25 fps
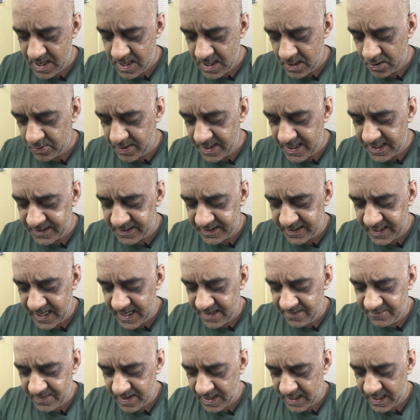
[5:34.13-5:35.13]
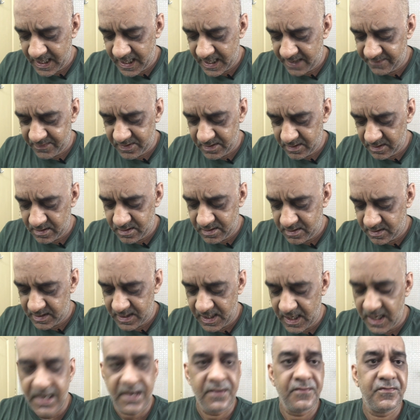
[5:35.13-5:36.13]
Today's shave, I haven't
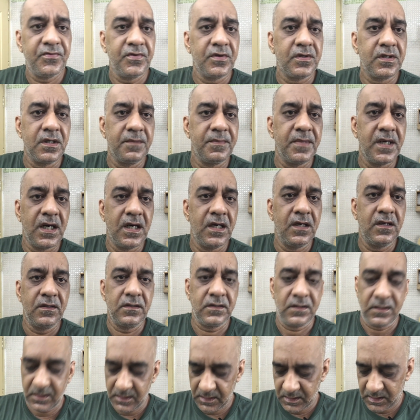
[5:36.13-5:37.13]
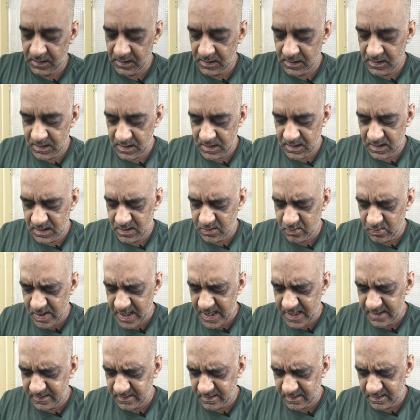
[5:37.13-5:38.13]
shaved for about 2
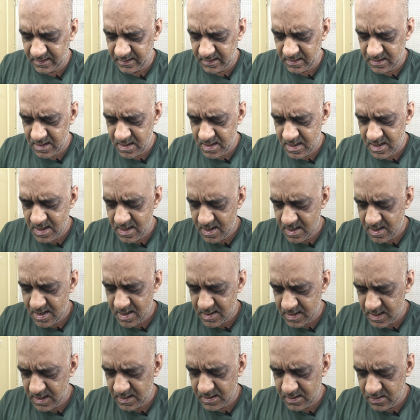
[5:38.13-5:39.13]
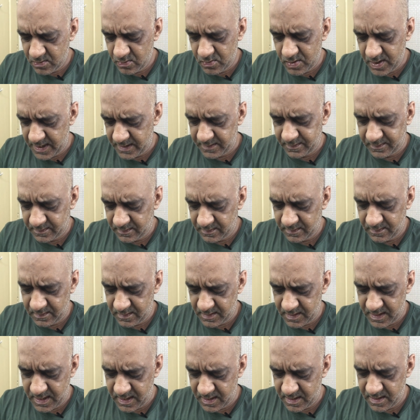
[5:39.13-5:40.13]
days. I think 2 days,
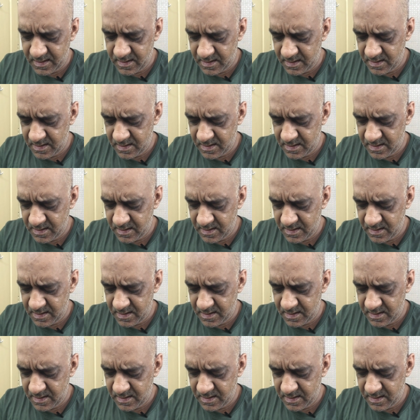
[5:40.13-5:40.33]
yeah.